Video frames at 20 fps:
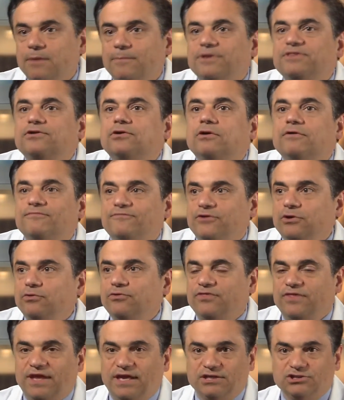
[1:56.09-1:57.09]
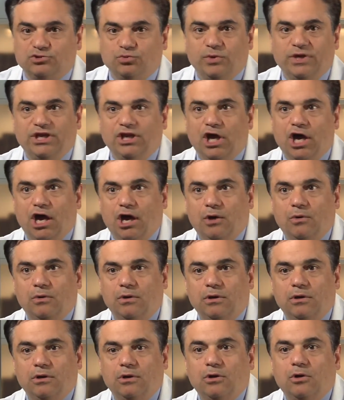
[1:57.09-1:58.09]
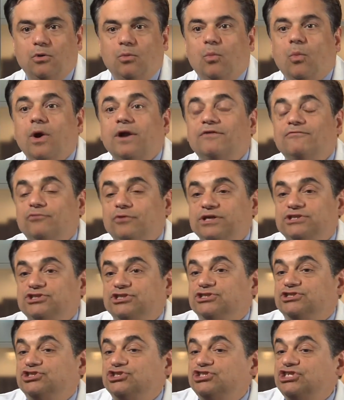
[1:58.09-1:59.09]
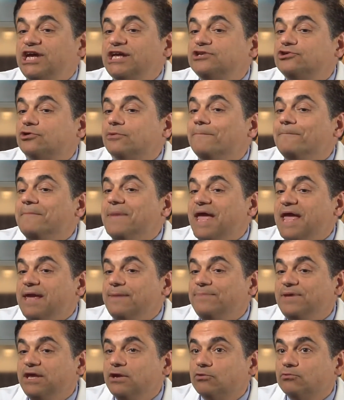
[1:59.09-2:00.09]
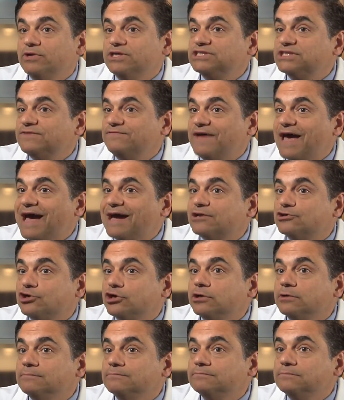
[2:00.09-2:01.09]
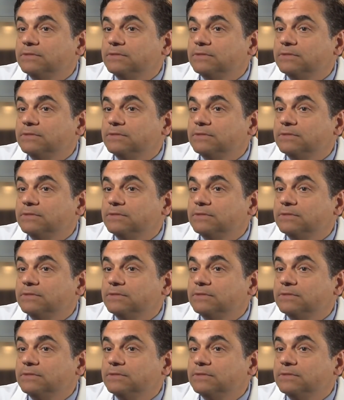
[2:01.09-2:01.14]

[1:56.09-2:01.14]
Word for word: But there are a few things we know, one of which is gender may be a risk factor.